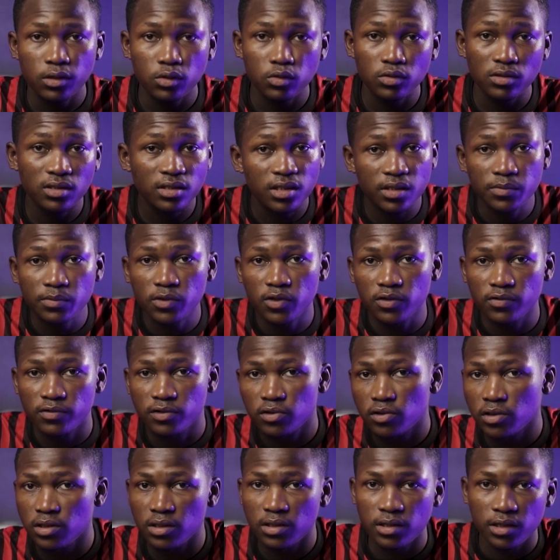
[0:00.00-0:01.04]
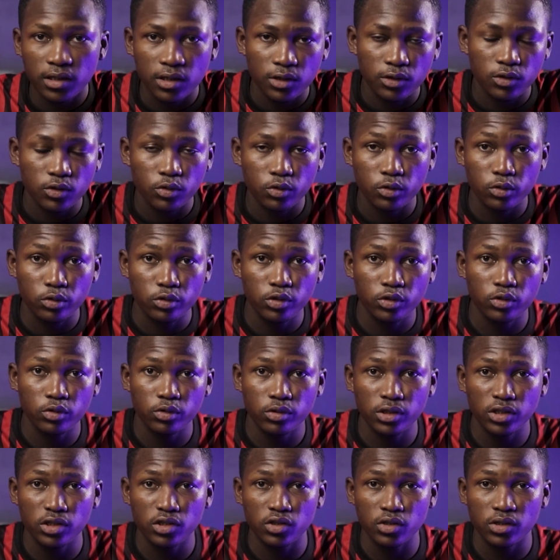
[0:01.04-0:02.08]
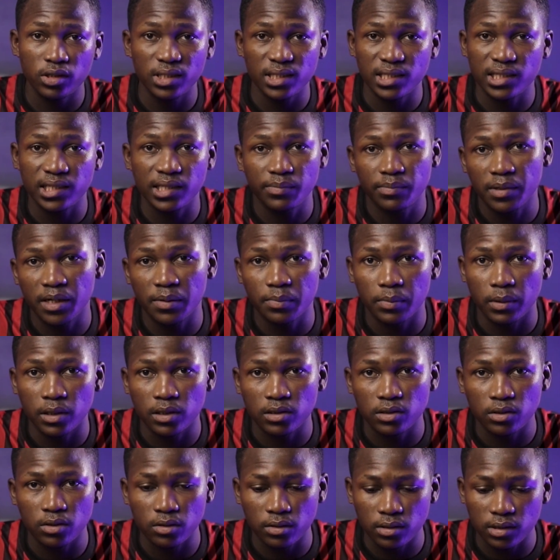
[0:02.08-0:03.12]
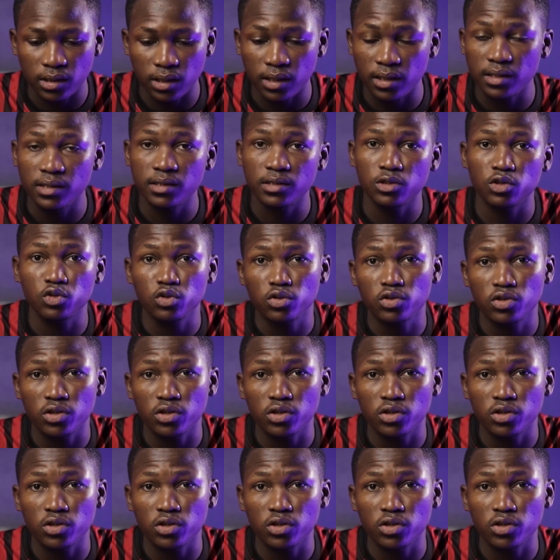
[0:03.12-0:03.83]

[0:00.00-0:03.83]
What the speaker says: Now in terms of screen size, you also enjoy slimmer bezels and you